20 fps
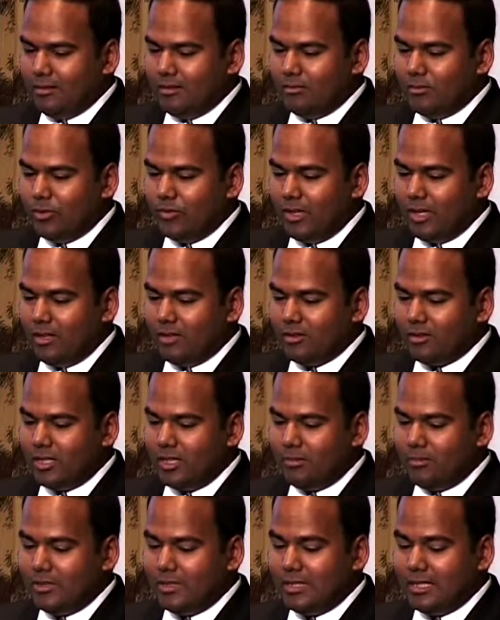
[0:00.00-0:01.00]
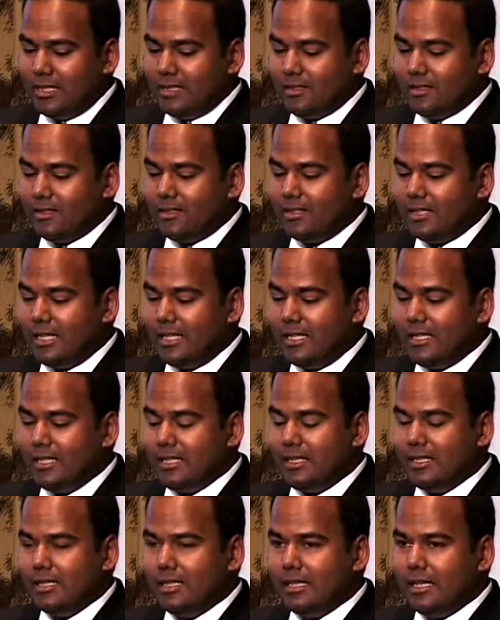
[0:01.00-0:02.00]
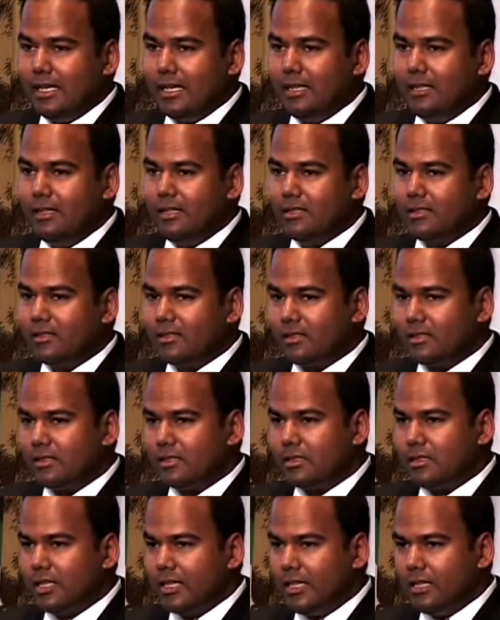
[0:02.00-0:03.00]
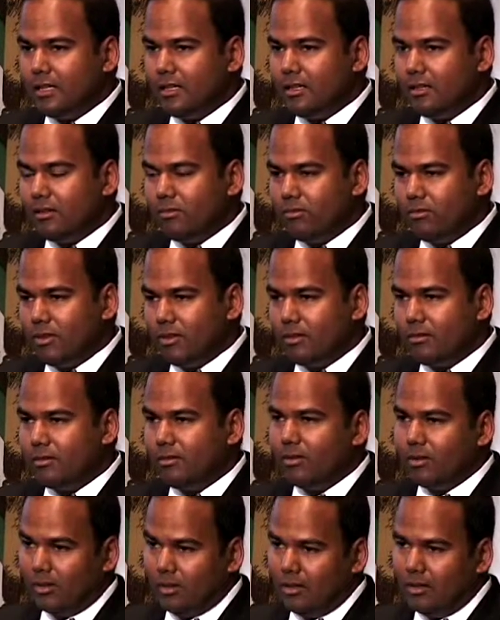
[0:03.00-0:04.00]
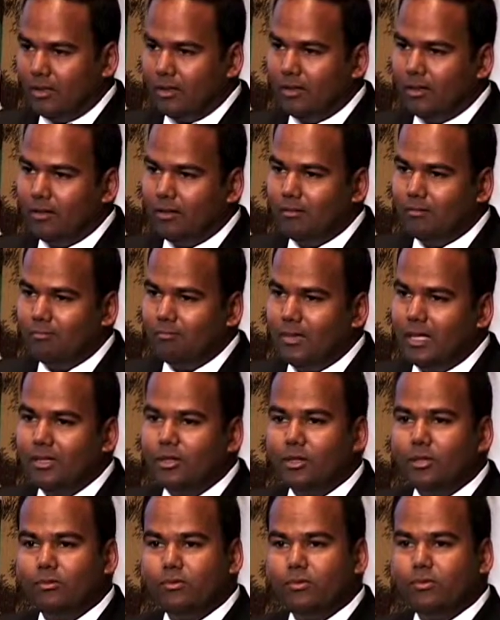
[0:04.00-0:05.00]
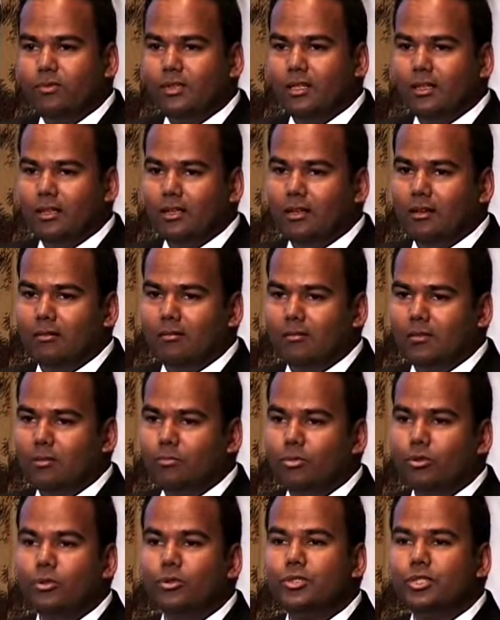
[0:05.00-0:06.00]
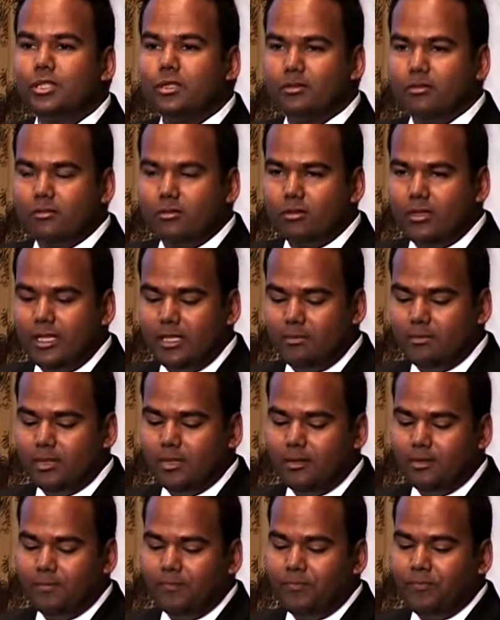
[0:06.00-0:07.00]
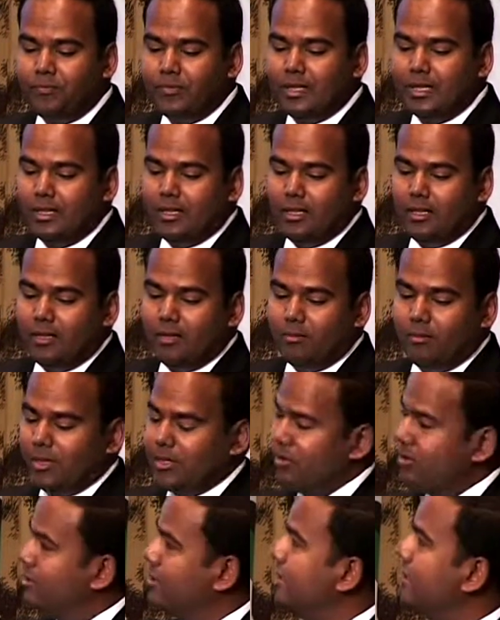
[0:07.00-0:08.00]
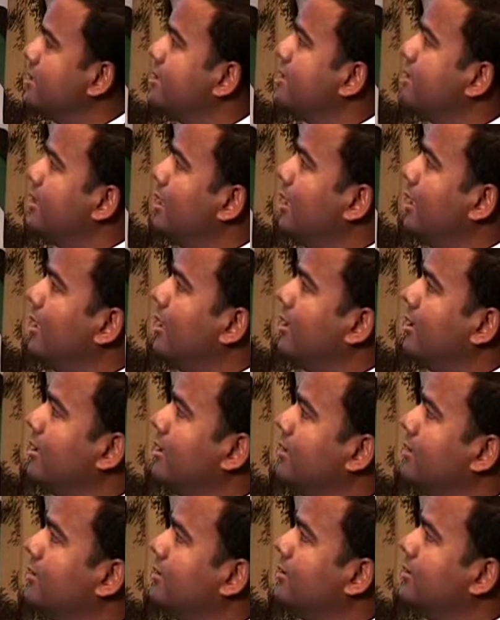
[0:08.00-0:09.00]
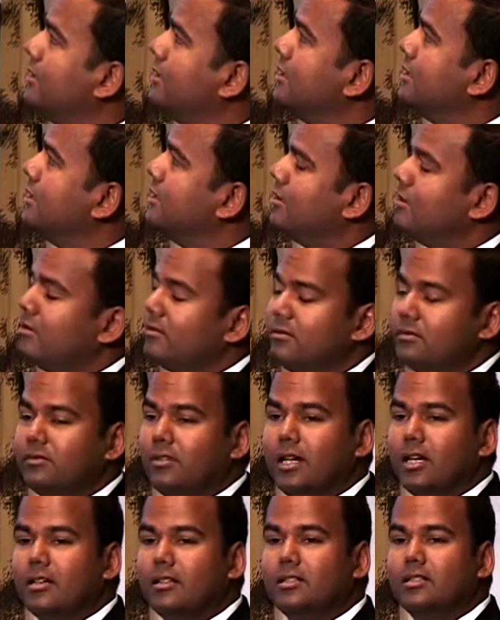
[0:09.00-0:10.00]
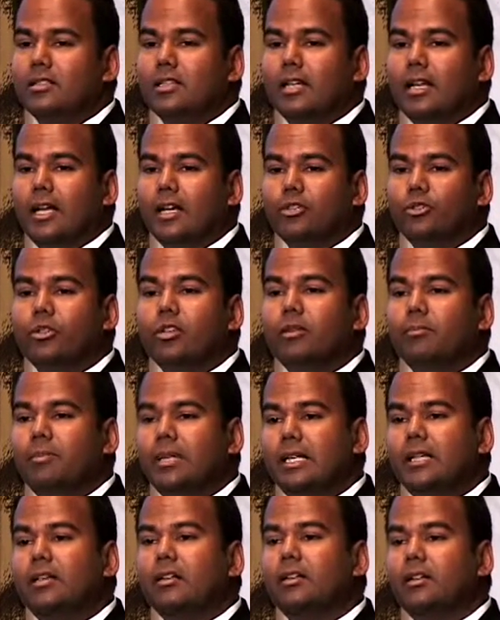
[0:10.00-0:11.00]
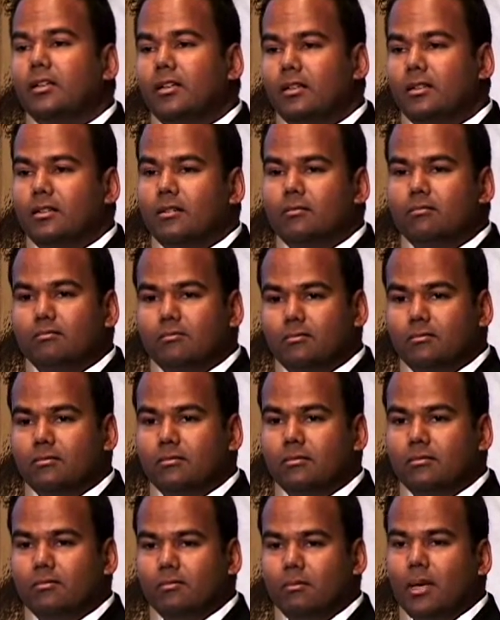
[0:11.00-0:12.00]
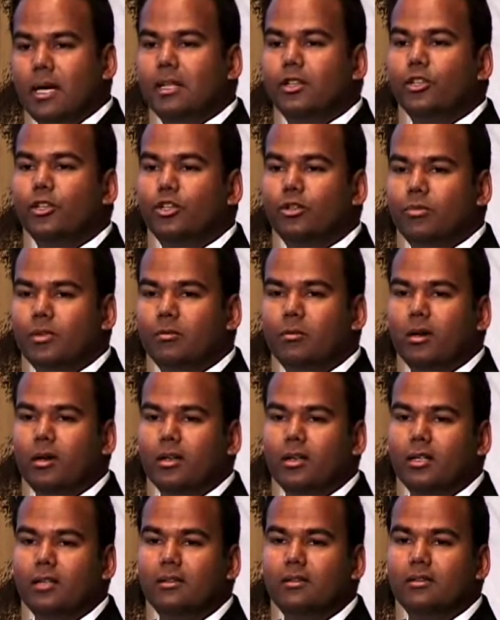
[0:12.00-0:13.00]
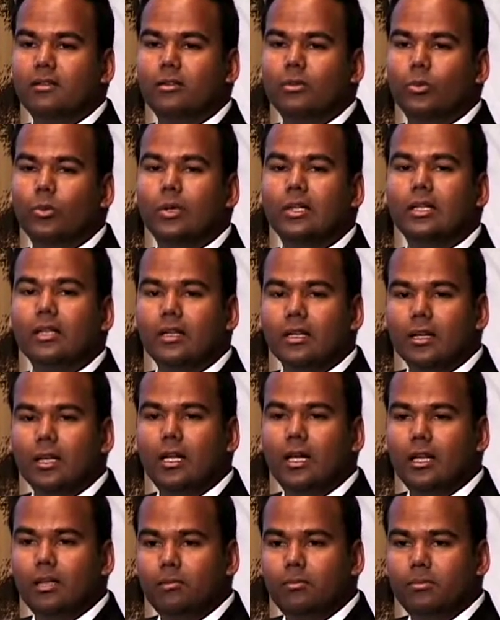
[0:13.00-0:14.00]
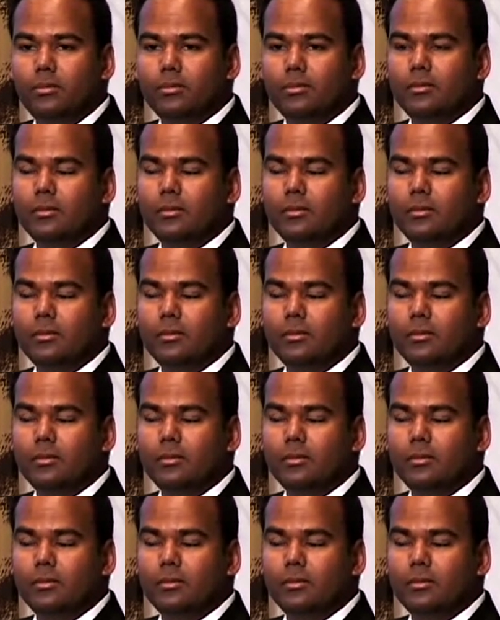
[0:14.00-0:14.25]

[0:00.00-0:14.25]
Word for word: Moving on to hepatitis C, this is a slightly different uh, method of um, approaching treatment because this uh, virus can actually be cleared by the human body with a little help